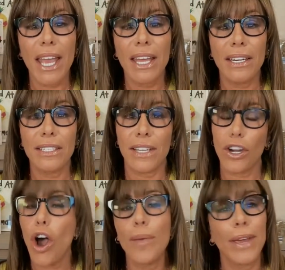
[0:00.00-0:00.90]
And he's like,
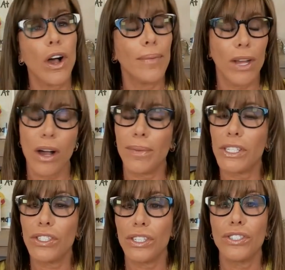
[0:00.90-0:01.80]
call me, call me, call me
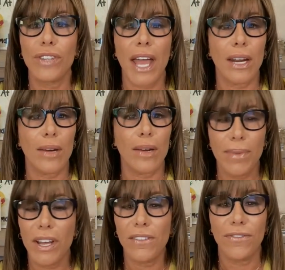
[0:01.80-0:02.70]
as soon as you get it. Put
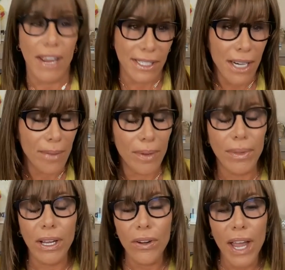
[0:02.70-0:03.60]
me on FaceTime. I'm
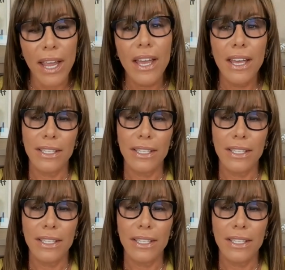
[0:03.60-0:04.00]
like, okay.